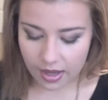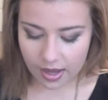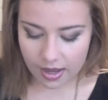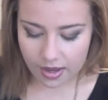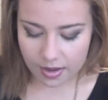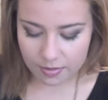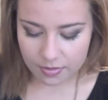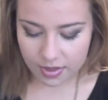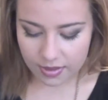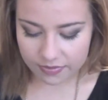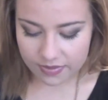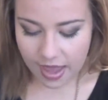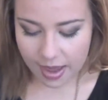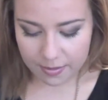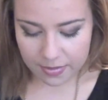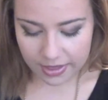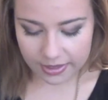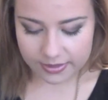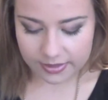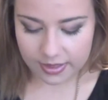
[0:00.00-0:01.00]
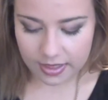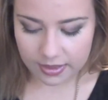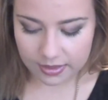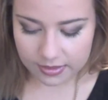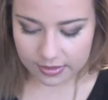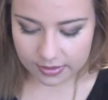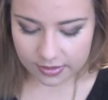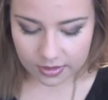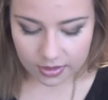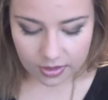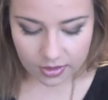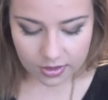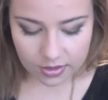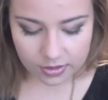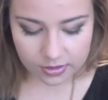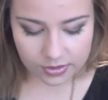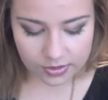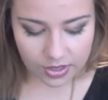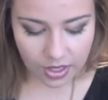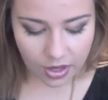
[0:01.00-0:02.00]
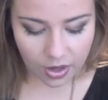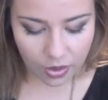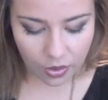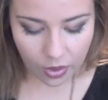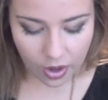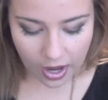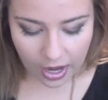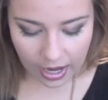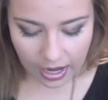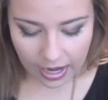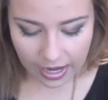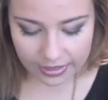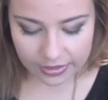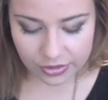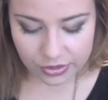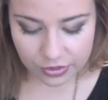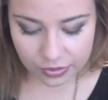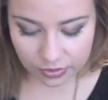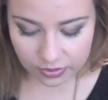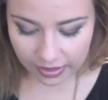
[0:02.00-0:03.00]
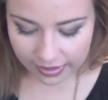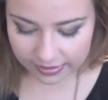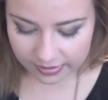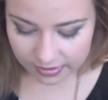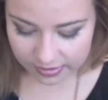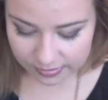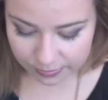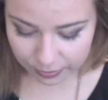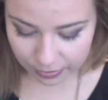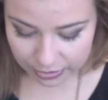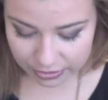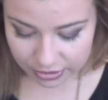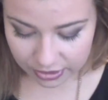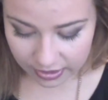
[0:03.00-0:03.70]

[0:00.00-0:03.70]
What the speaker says: if that makes sense. So I do like this brush